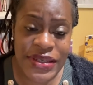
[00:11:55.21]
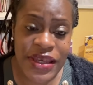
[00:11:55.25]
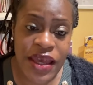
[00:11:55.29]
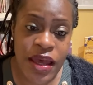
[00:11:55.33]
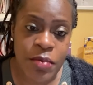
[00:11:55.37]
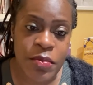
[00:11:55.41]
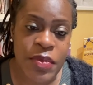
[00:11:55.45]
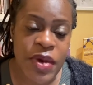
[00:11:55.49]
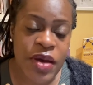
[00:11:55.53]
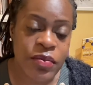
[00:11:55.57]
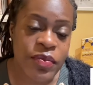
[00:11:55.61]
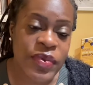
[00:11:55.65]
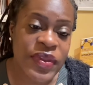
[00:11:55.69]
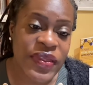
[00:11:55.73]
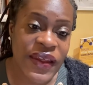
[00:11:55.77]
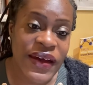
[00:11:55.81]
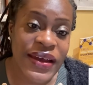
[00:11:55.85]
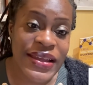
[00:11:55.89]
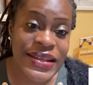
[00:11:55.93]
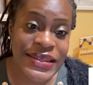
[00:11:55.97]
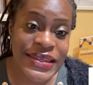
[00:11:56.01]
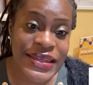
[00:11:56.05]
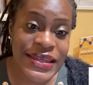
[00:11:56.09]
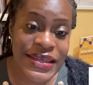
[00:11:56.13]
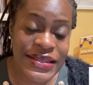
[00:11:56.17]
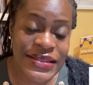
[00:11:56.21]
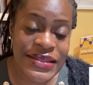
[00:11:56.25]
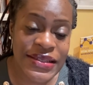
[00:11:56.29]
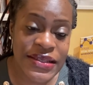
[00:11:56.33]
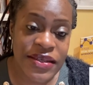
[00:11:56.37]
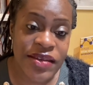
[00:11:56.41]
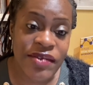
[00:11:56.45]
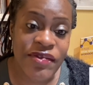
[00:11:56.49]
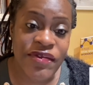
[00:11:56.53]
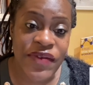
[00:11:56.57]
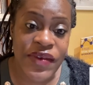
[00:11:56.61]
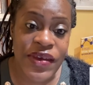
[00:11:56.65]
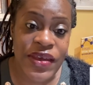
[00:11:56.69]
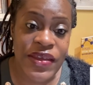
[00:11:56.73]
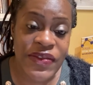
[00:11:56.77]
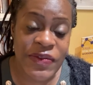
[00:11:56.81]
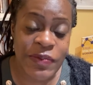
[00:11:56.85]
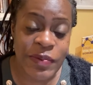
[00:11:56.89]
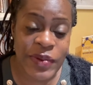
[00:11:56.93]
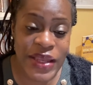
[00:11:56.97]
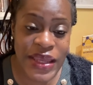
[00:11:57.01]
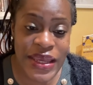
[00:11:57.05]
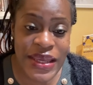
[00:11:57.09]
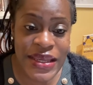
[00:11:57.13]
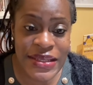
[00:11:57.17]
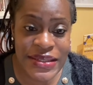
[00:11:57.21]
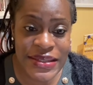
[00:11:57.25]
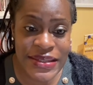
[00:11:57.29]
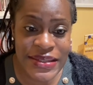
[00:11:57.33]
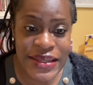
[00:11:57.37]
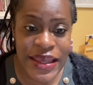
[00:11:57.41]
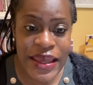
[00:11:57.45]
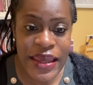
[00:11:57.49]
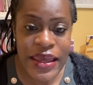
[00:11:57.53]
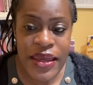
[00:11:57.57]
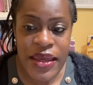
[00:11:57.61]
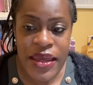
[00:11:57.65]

come up with ideas in the first place.